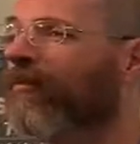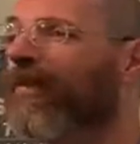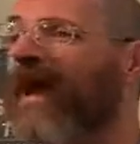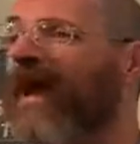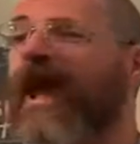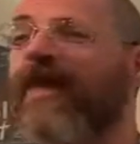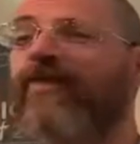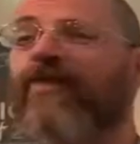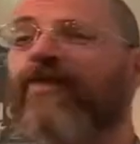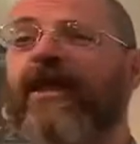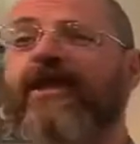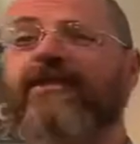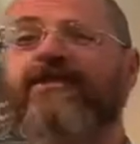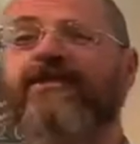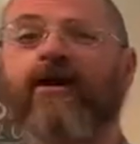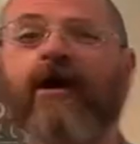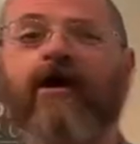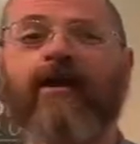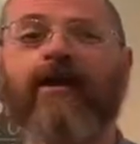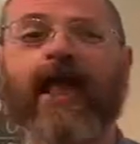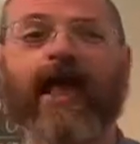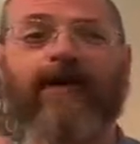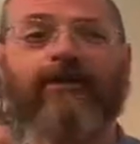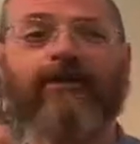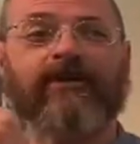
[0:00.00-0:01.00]
bad things start
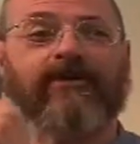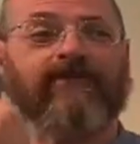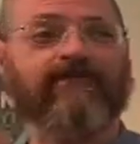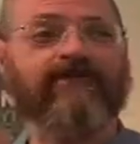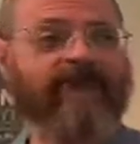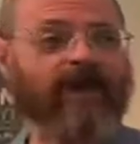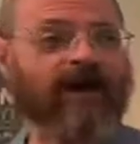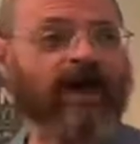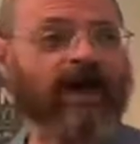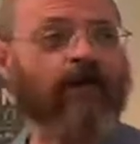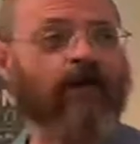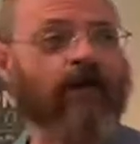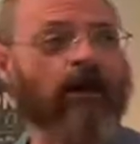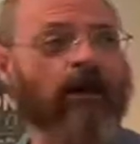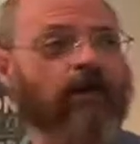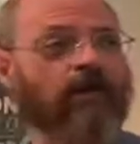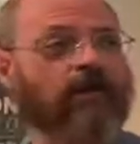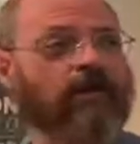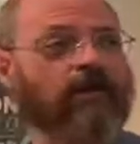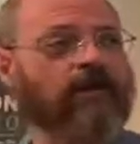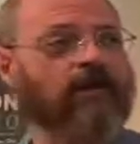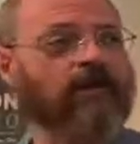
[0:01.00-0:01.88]
happening to Pharaoh.